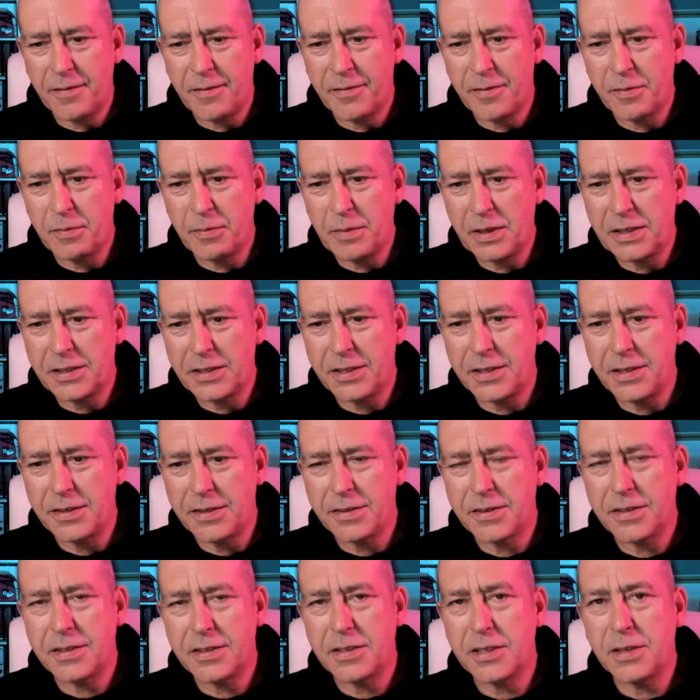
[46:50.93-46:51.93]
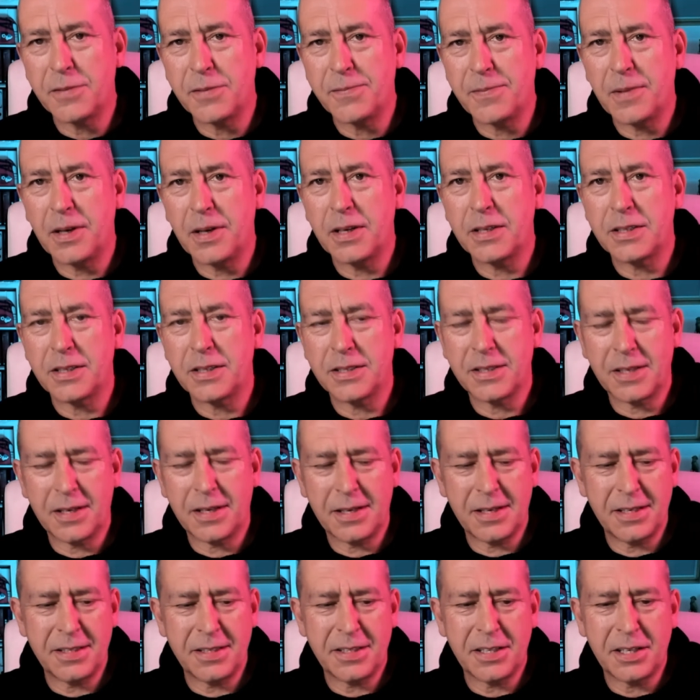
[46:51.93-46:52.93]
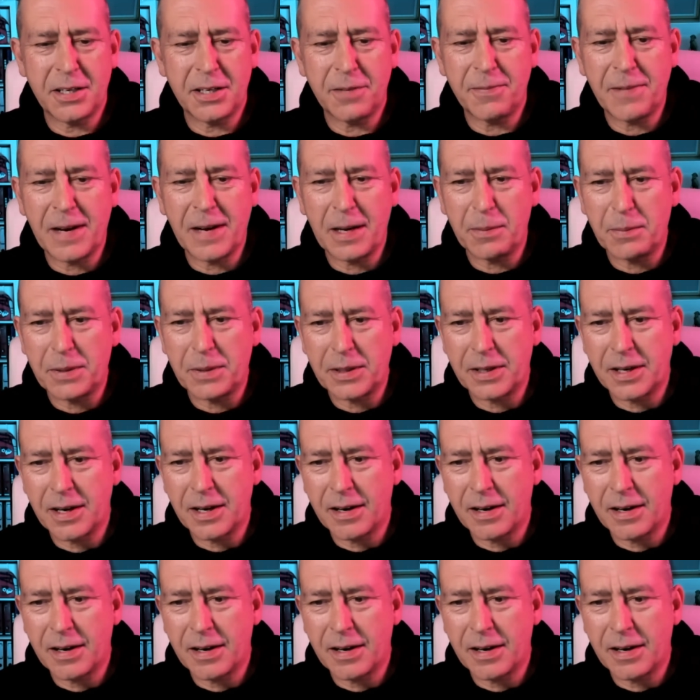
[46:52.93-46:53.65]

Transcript: for me to use as a development